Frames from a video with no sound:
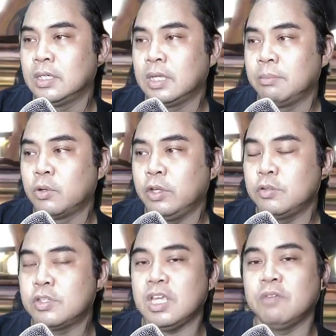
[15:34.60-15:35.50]
I'm going to
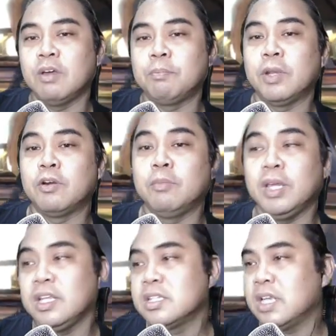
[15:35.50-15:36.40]
save up my
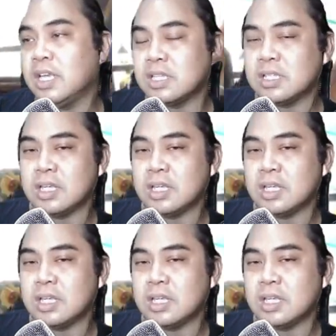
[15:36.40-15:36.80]
remaining zest.